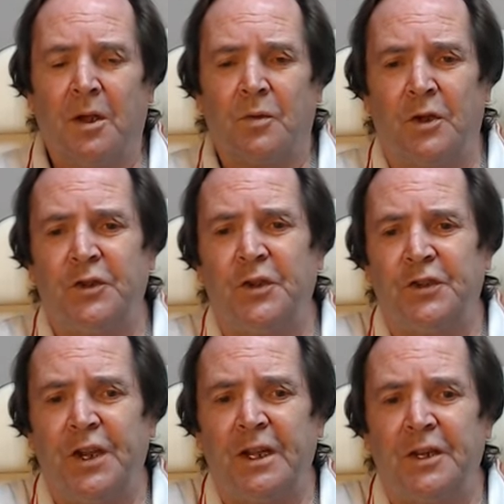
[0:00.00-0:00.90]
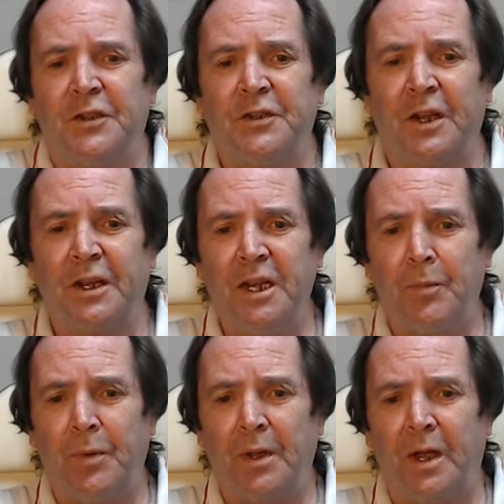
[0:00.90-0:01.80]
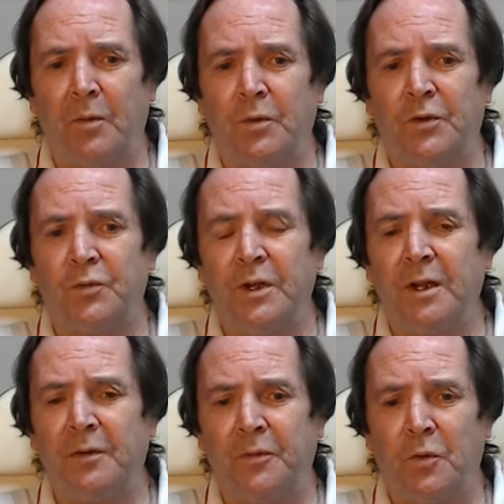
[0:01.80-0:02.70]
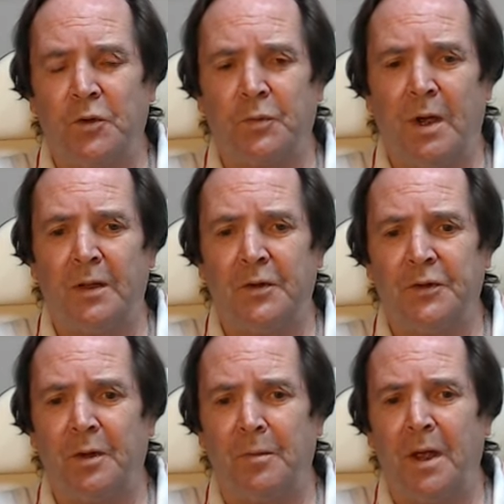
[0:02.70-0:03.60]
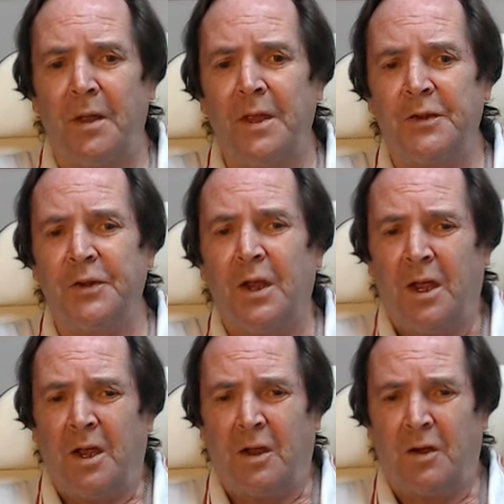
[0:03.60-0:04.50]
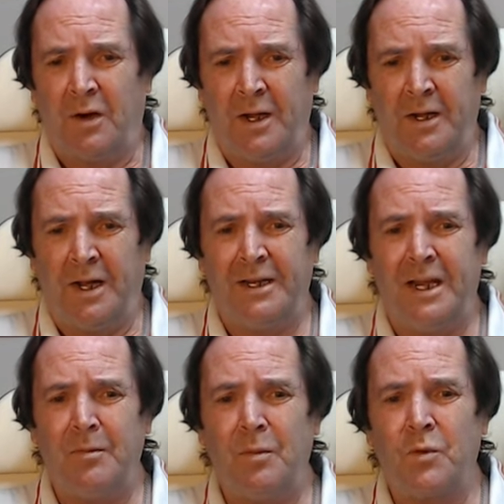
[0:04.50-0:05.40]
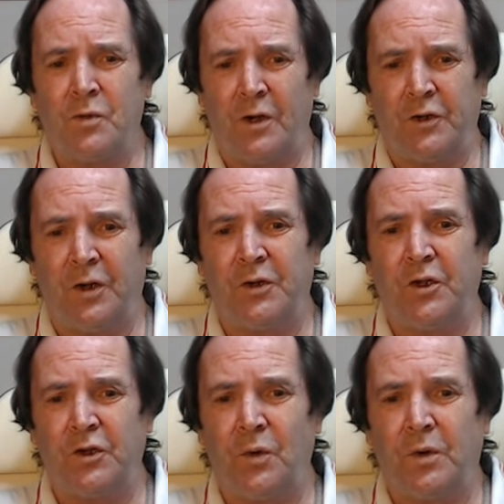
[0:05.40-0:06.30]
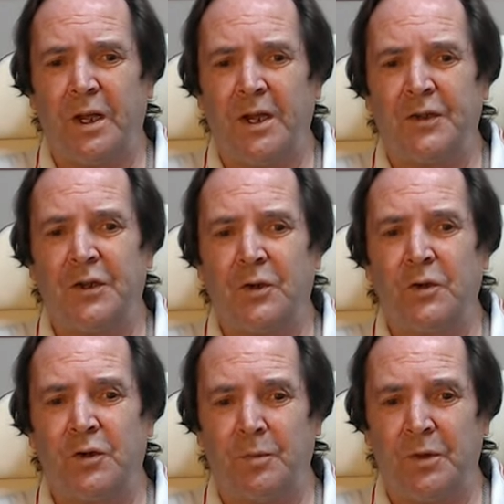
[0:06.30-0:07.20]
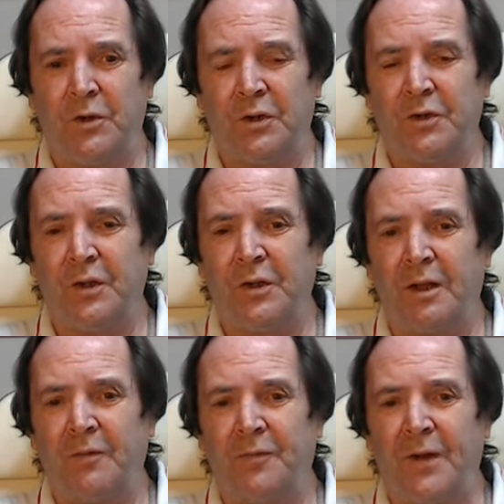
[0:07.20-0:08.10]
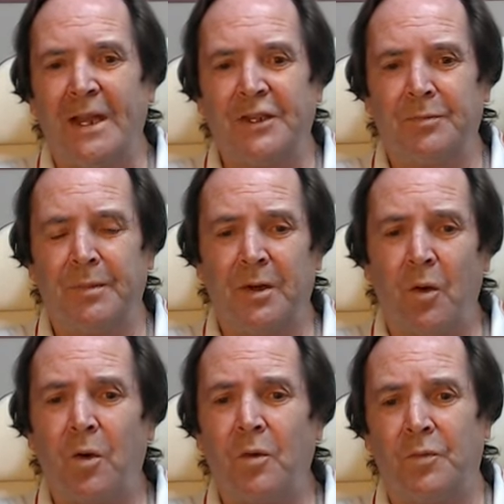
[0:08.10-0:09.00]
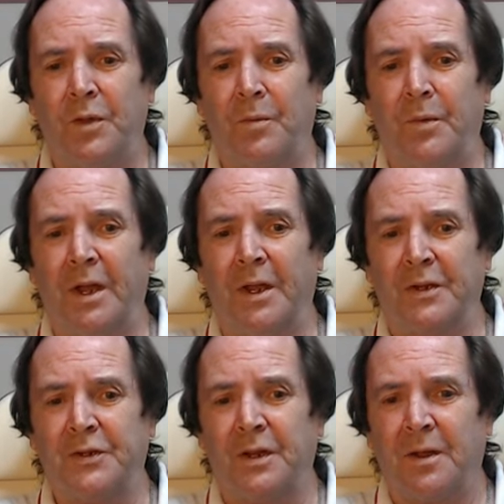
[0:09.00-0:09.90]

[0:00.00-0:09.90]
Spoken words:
Russia's status as a key player was reinforced by the summit, and this enabled Russia to showcase its contribution to the advancement of the BRICS,